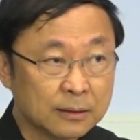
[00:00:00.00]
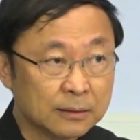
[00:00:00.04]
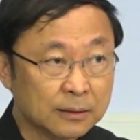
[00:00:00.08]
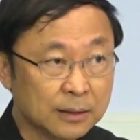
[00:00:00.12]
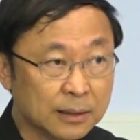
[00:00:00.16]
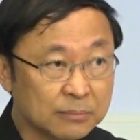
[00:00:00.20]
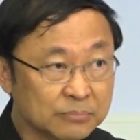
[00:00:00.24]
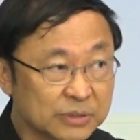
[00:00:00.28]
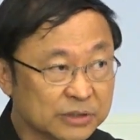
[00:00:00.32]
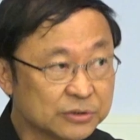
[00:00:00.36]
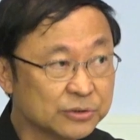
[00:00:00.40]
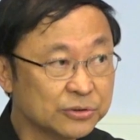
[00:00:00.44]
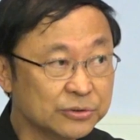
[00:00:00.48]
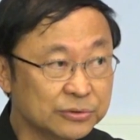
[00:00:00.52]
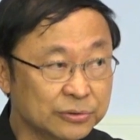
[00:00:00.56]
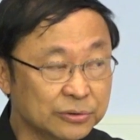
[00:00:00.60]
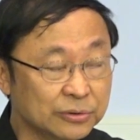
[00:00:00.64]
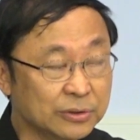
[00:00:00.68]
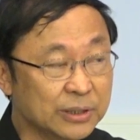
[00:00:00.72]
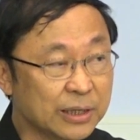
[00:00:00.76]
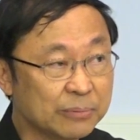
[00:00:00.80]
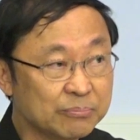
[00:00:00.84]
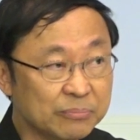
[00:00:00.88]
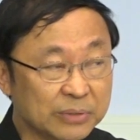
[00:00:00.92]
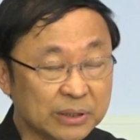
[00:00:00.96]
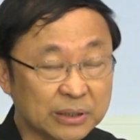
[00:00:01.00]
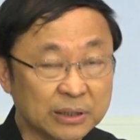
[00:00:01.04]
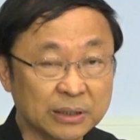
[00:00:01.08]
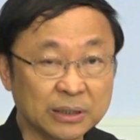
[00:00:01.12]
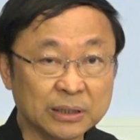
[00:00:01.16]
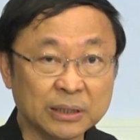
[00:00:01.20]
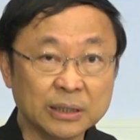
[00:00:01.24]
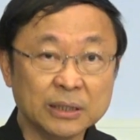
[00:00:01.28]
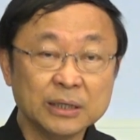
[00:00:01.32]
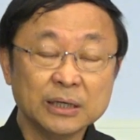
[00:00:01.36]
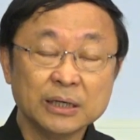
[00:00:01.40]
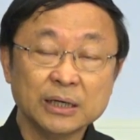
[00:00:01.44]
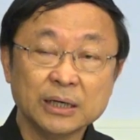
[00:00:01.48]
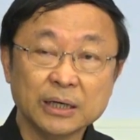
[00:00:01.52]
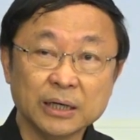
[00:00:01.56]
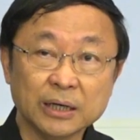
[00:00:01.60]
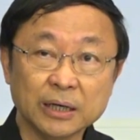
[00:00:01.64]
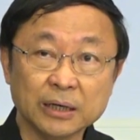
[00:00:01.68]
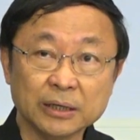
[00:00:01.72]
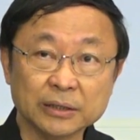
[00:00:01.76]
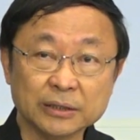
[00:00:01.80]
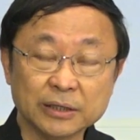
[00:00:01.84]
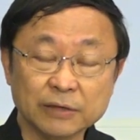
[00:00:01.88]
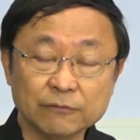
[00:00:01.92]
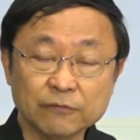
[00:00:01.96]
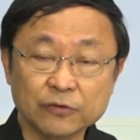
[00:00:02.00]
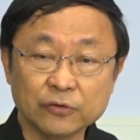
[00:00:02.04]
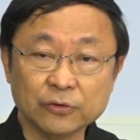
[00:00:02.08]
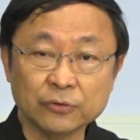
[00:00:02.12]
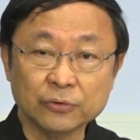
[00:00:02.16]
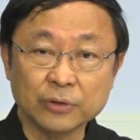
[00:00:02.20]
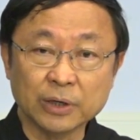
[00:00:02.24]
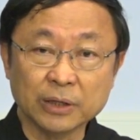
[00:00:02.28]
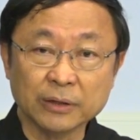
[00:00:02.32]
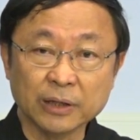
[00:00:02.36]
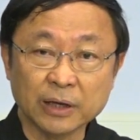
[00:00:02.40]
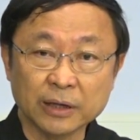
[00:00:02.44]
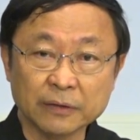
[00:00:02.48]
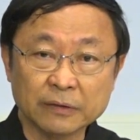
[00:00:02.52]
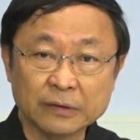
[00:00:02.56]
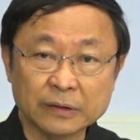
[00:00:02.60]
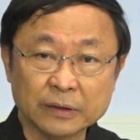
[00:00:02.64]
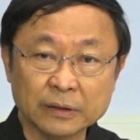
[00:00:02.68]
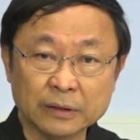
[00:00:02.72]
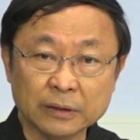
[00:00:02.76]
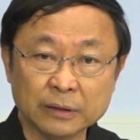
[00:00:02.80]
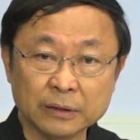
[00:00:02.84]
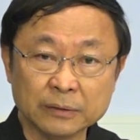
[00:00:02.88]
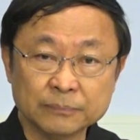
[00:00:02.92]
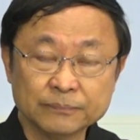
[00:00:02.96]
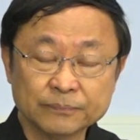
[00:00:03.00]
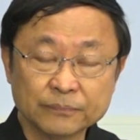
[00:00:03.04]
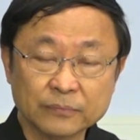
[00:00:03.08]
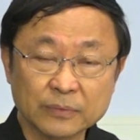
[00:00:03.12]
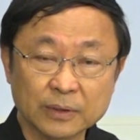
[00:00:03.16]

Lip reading: Number two, let me give you another